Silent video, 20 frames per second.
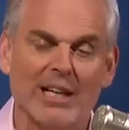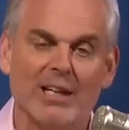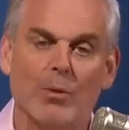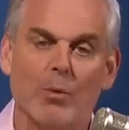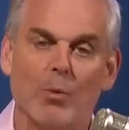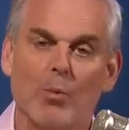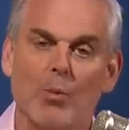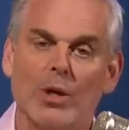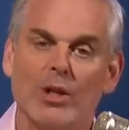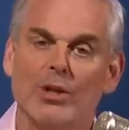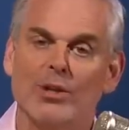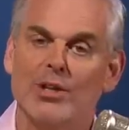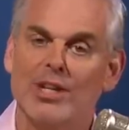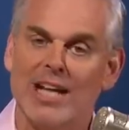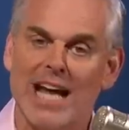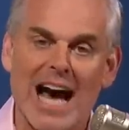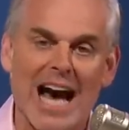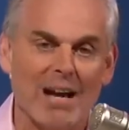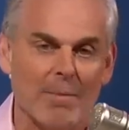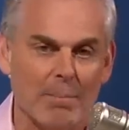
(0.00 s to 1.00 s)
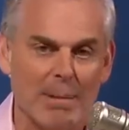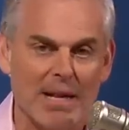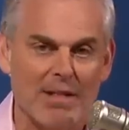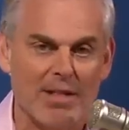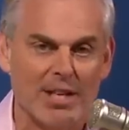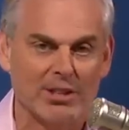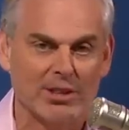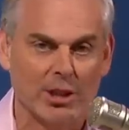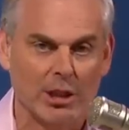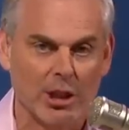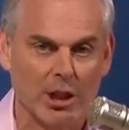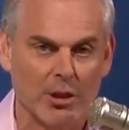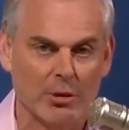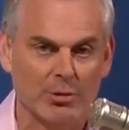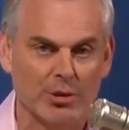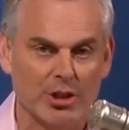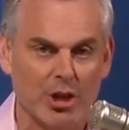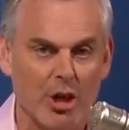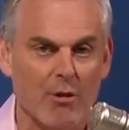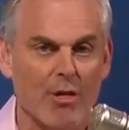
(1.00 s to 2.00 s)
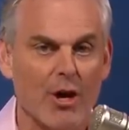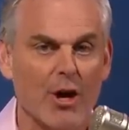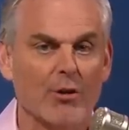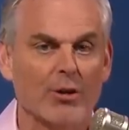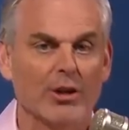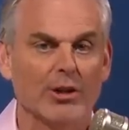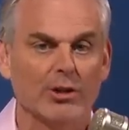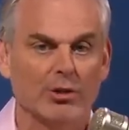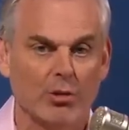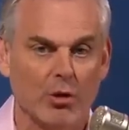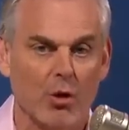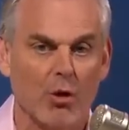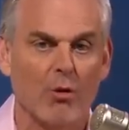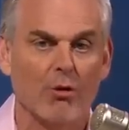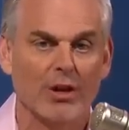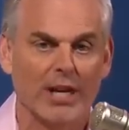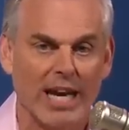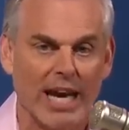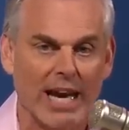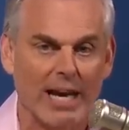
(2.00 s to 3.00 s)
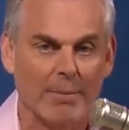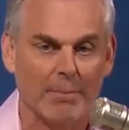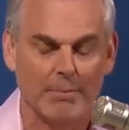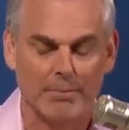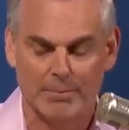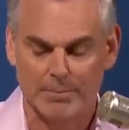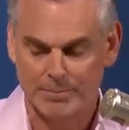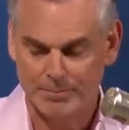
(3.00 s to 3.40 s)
It will not be this close, though. They'll control the game.